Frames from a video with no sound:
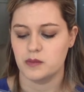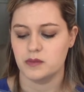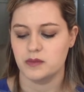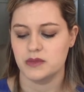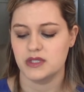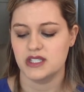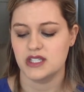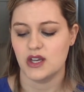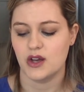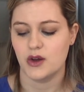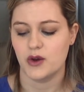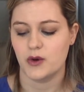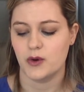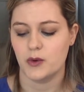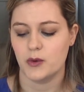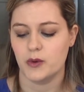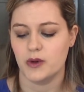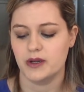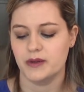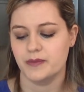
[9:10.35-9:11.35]

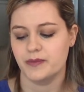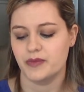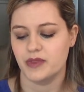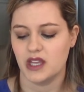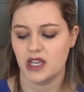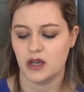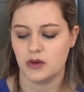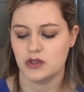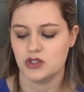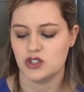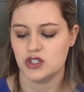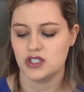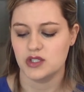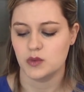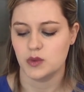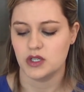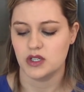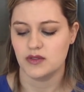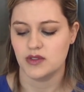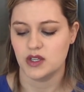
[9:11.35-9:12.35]
So it was just
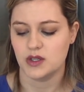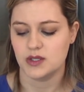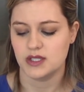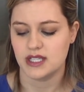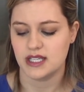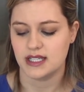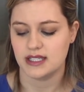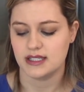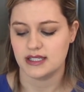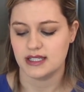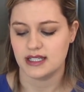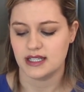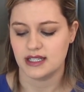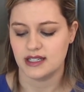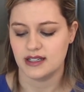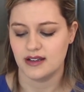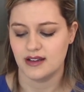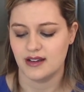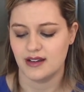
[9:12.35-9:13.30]
one of those things that,